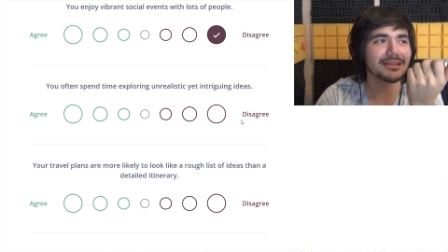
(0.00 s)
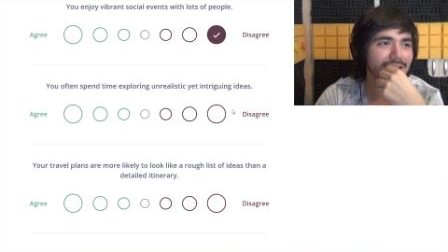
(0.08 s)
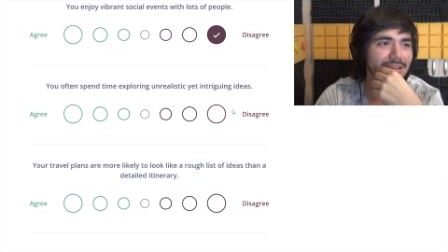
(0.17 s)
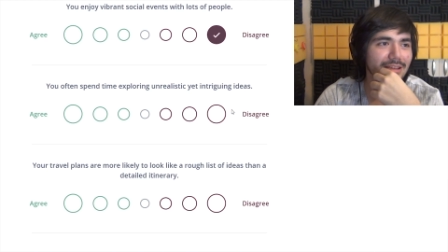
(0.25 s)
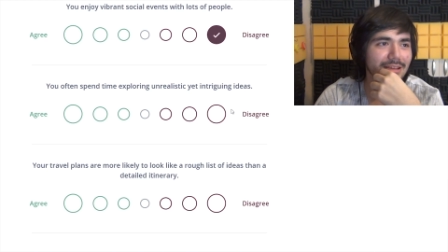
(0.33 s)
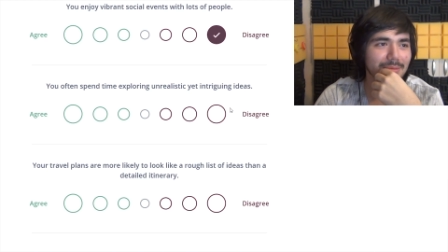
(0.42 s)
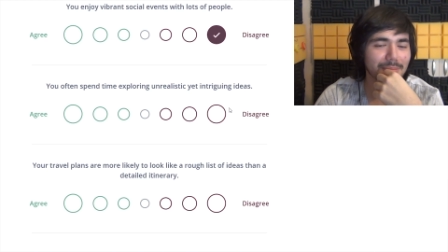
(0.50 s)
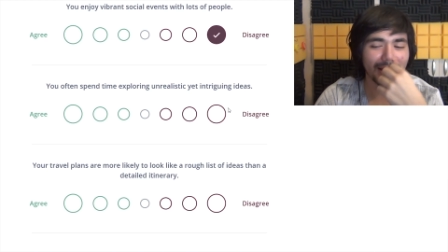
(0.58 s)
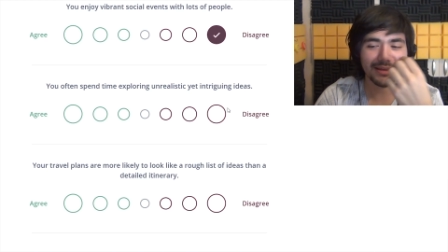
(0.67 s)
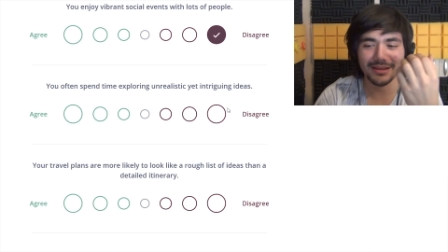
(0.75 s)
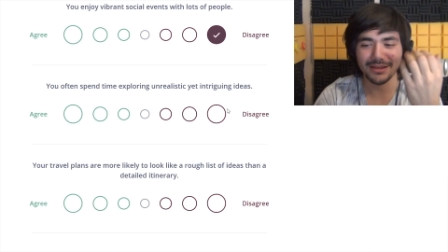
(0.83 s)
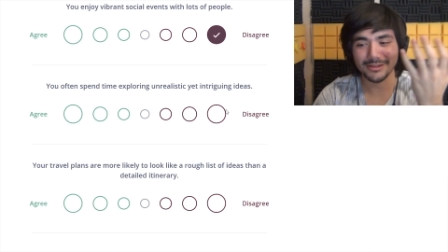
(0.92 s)

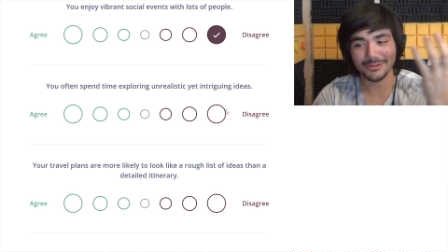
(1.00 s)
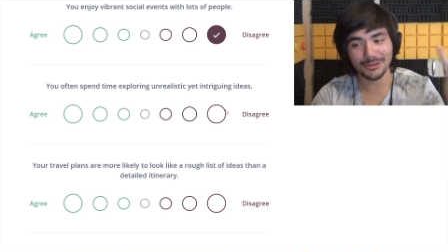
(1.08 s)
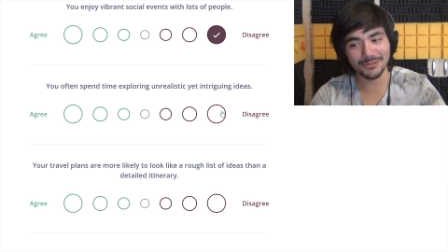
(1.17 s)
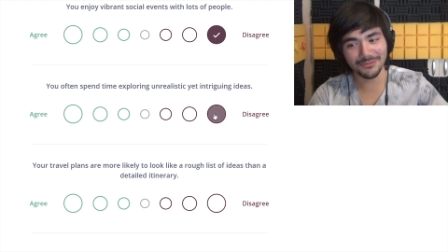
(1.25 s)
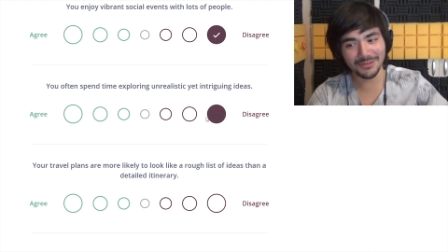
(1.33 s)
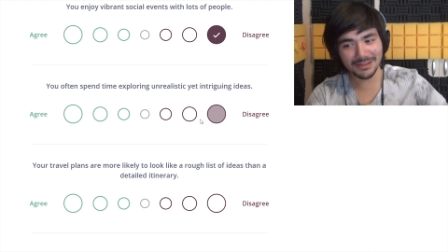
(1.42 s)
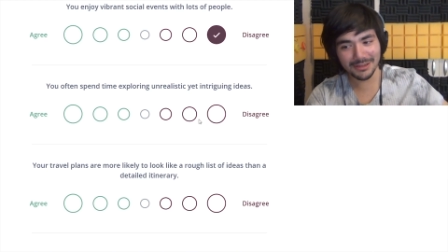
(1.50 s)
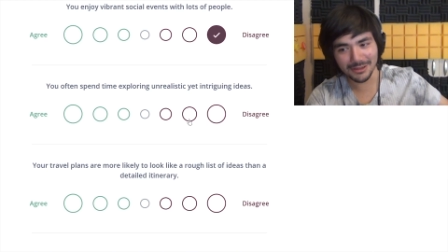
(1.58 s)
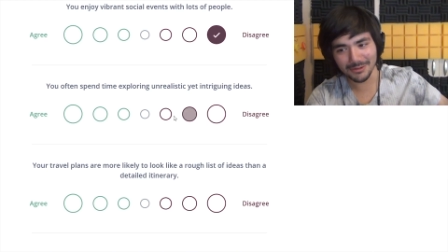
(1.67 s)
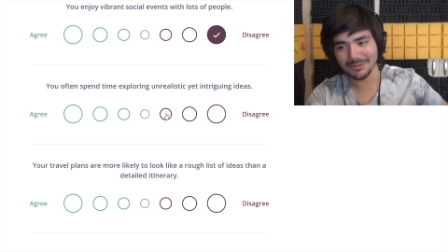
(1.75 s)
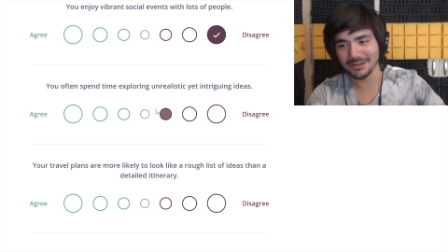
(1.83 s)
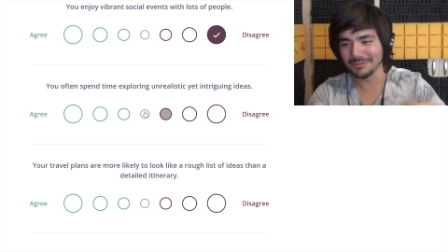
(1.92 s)
making a good
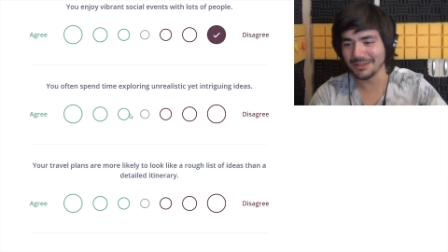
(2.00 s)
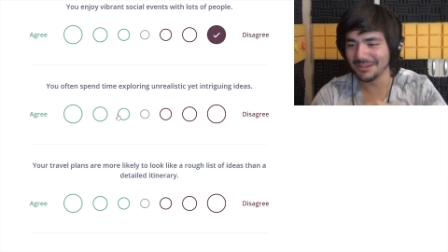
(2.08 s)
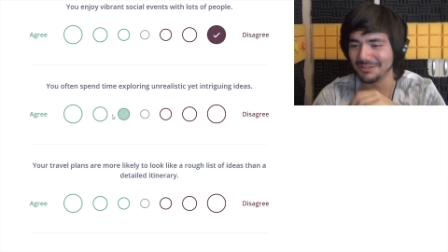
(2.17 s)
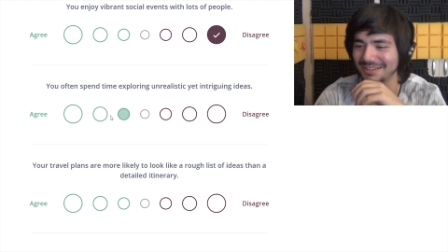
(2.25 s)
video. But no.